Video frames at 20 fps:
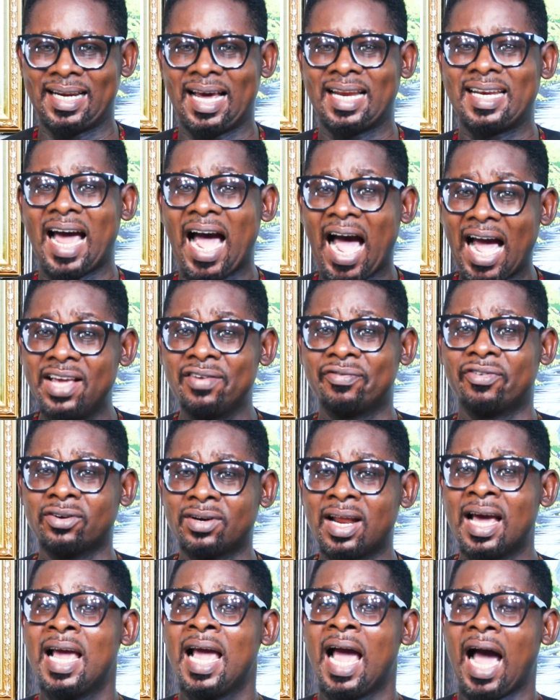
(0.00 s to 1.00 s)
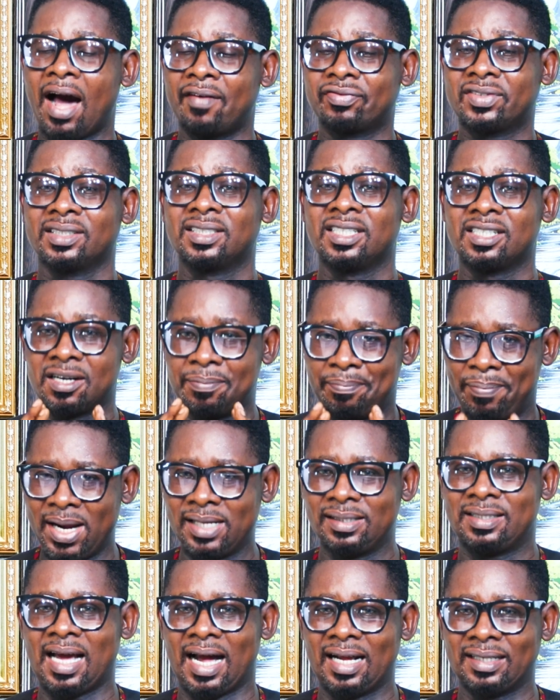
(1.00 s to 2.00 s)
And even after the
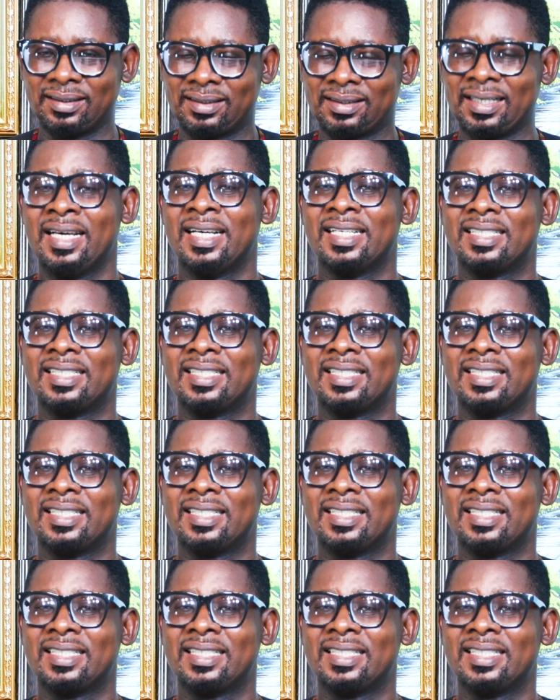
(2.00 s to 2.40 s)
repentance,